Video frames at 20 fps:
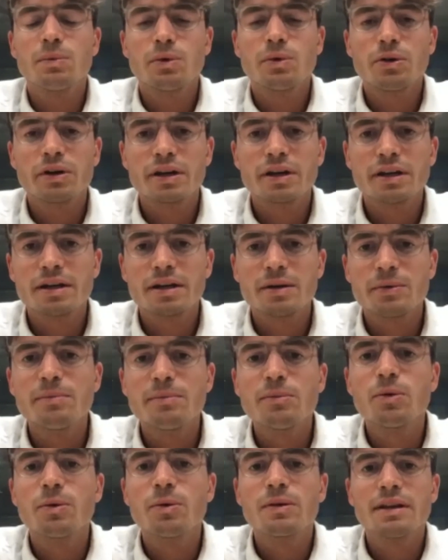working
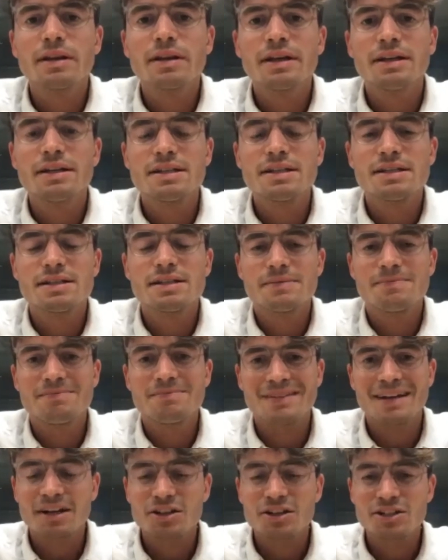remotely is
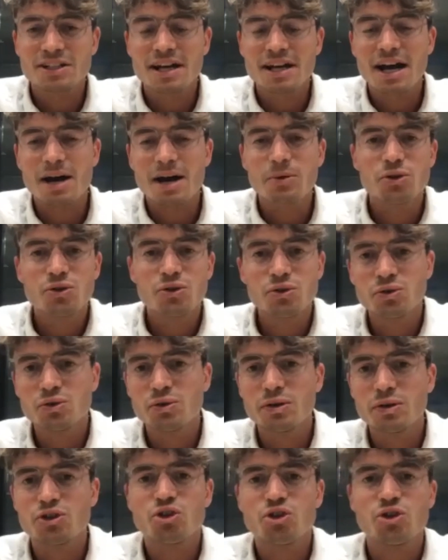actually how
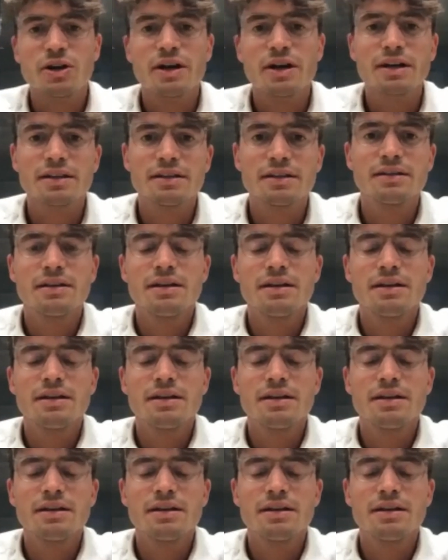to attract,